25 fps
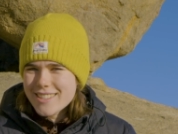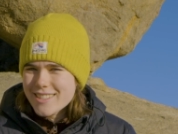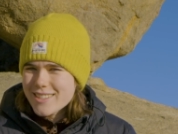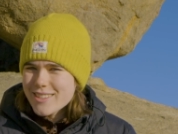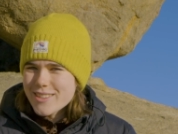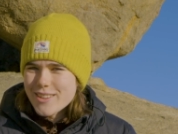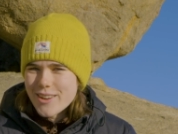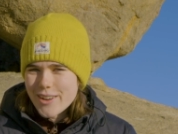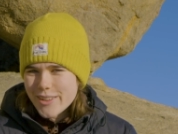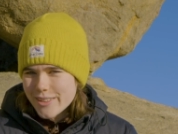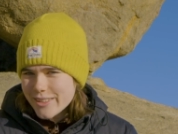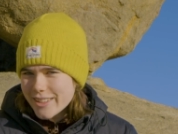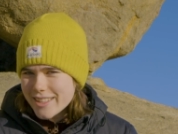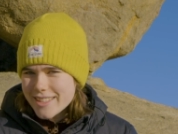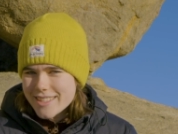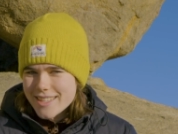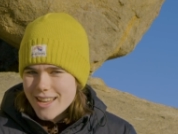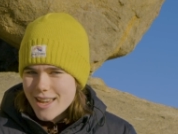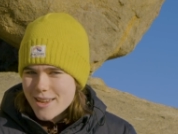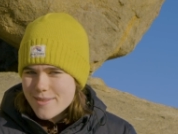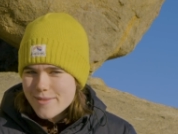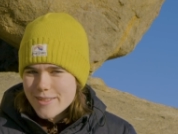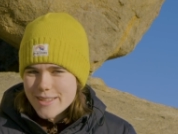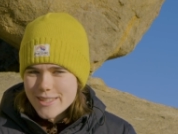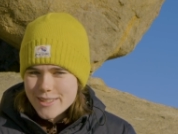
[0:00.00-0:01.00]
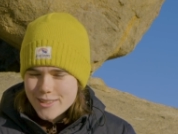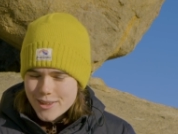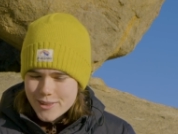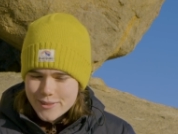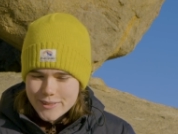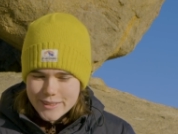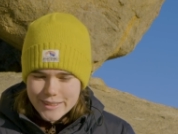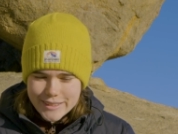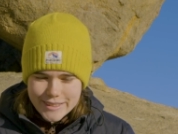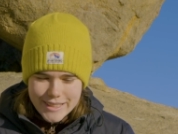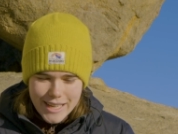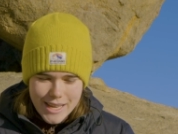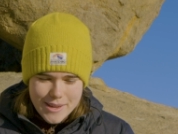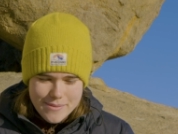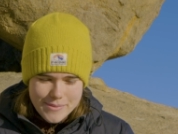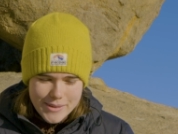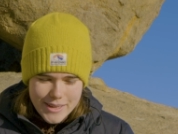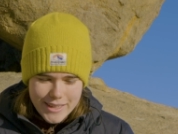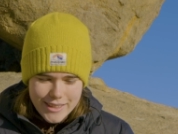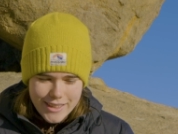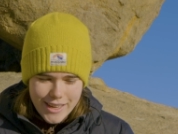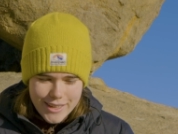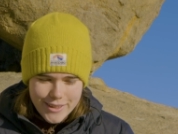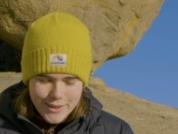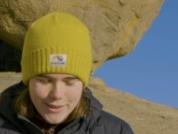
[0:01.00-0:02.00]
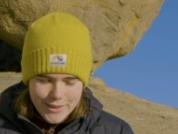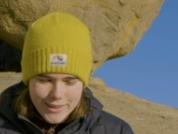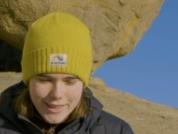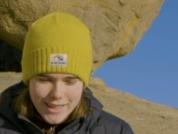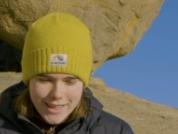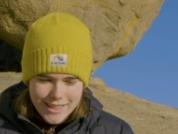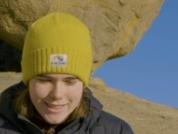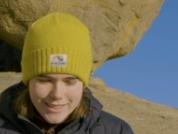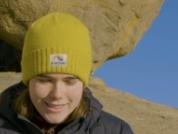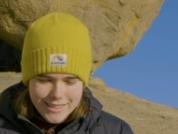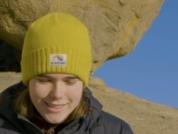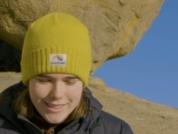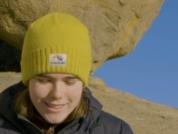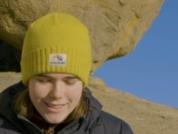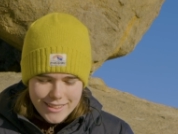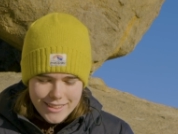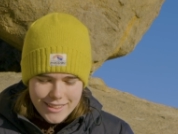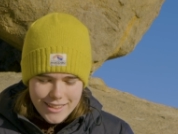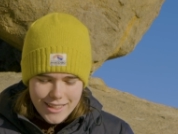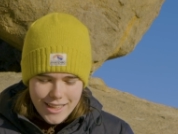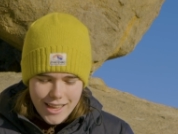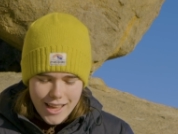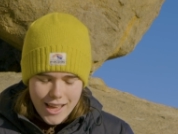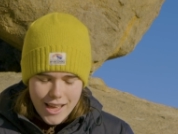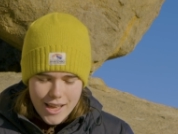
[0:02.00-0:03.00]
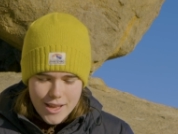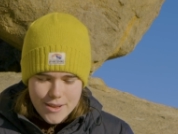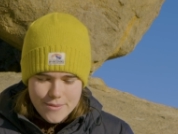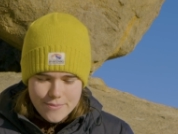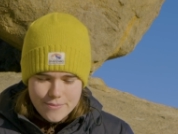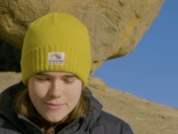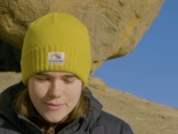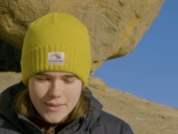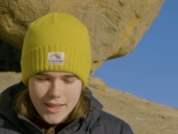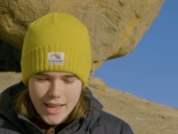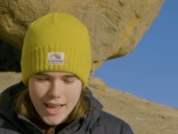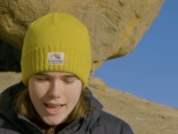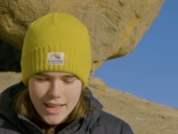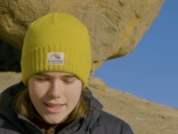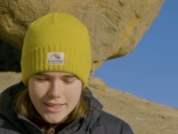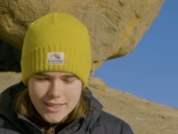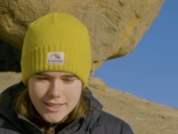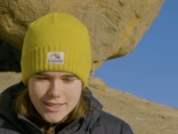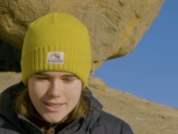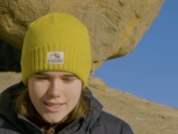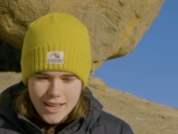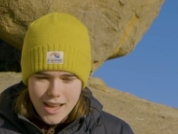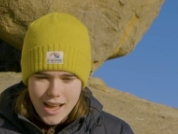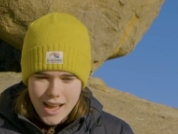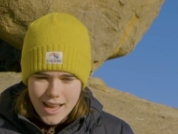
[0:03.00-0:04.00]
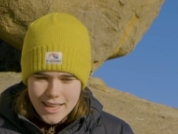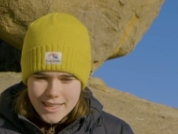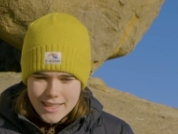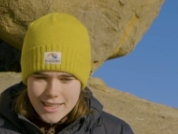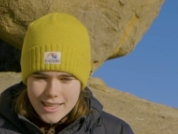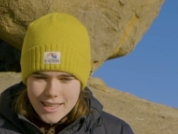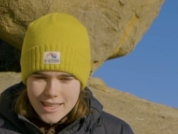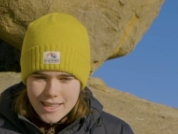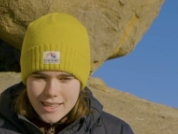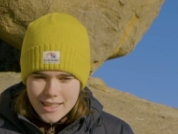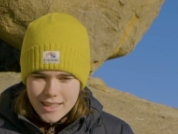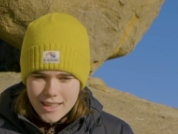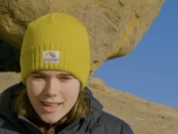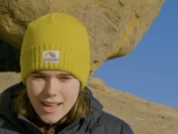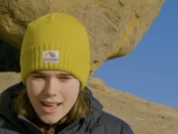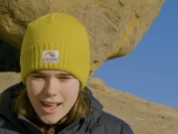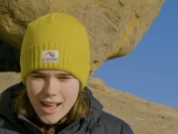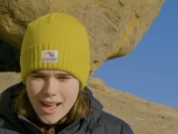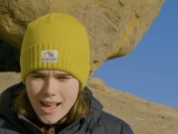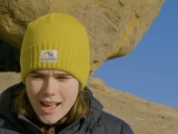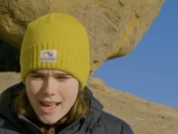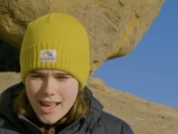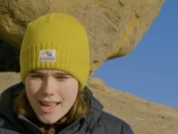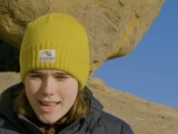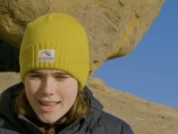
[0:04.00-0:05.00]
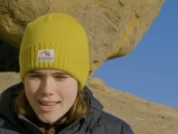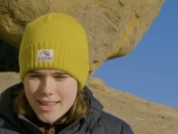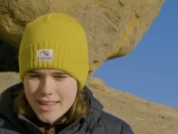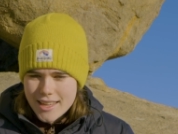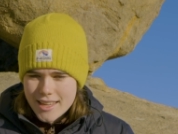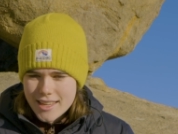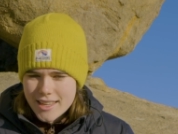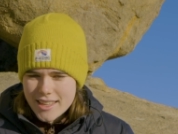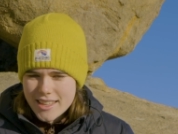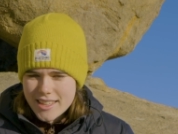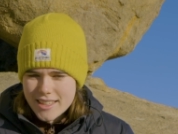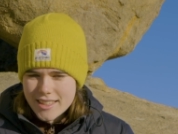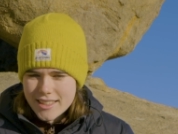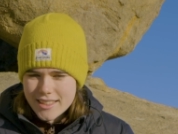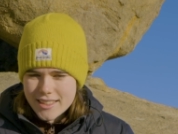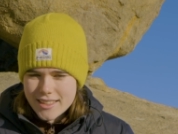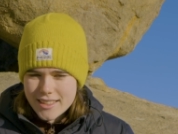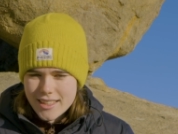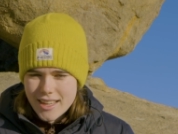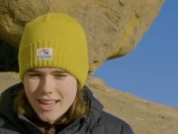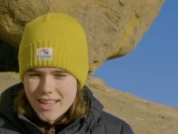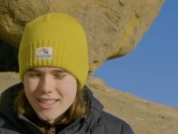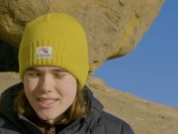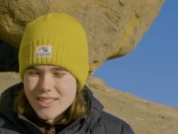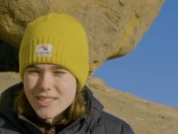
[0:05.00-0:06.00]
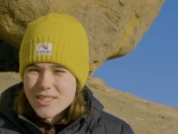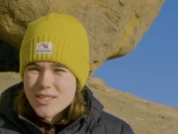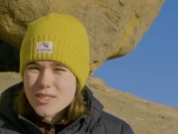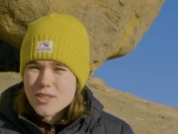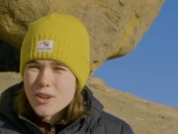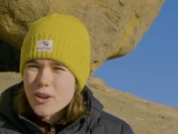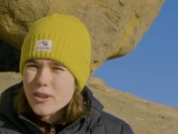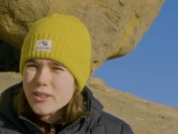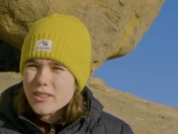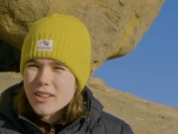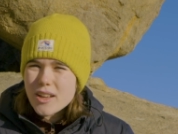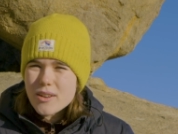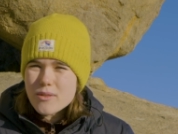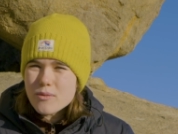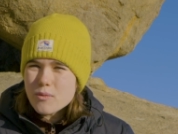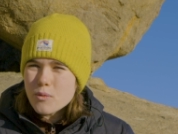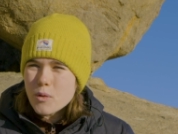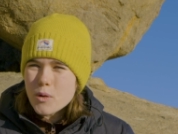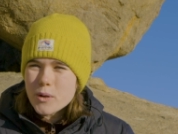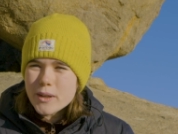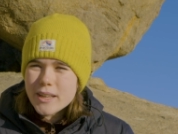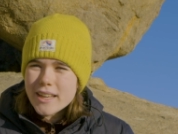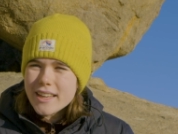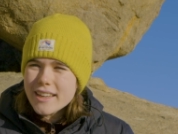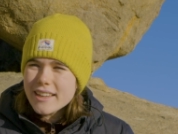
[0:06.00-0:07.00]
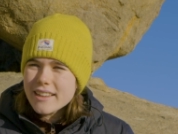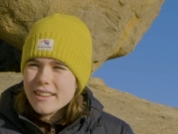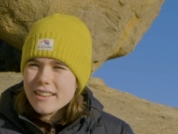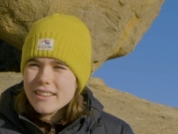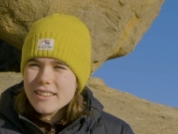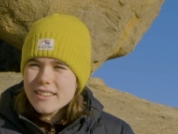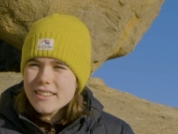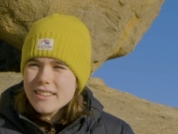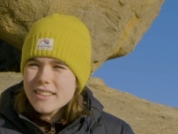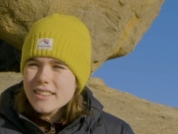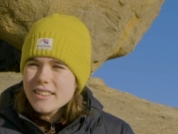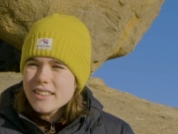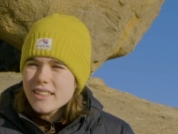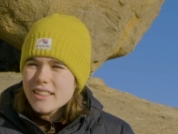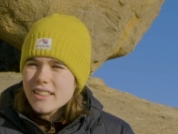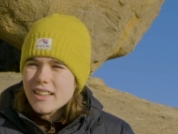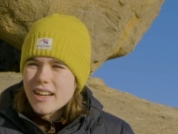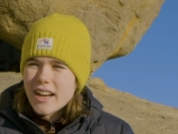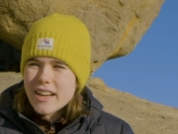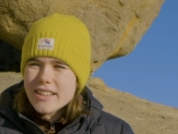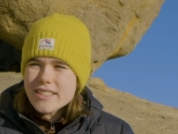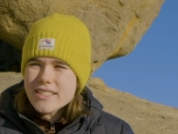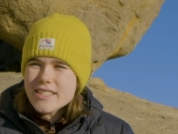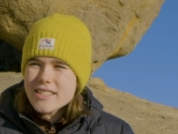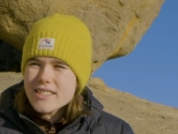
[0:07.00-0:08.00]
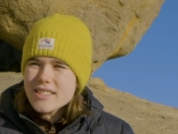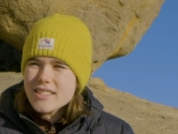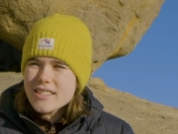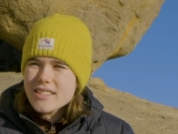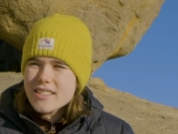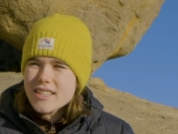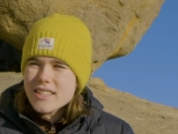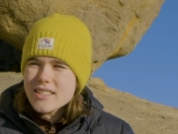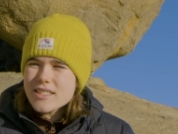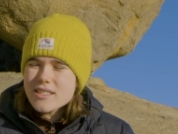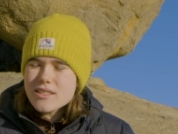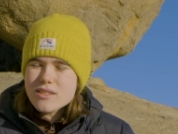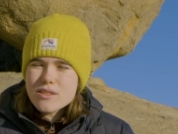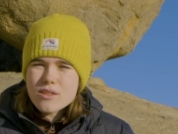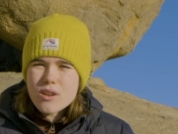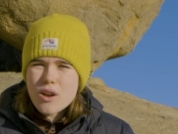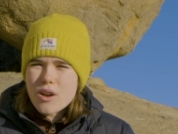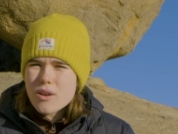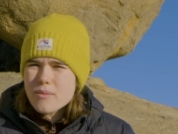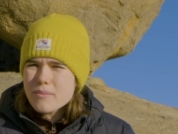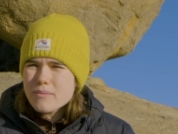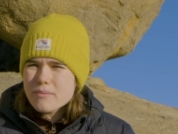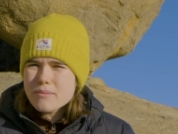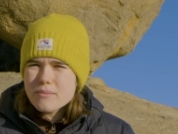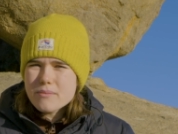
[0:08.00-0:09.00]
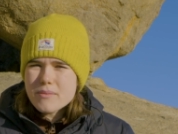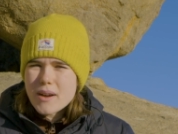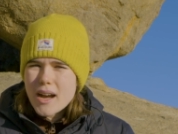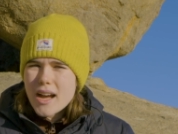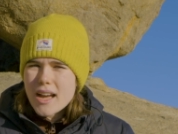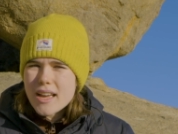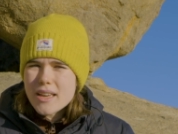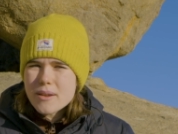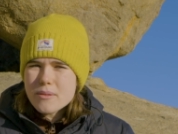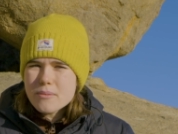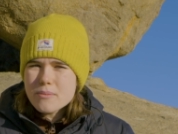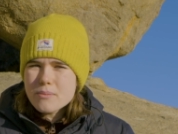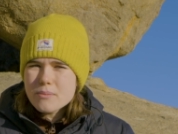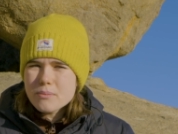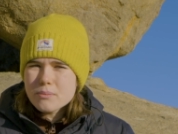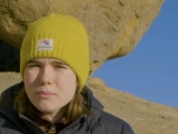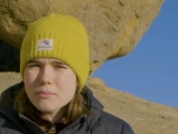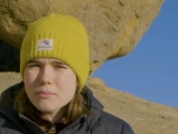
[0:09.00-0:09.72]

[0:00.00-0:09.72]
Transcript: it's not the same it's not real camping I know that um, and hiking I I just don't love walking I just it's not my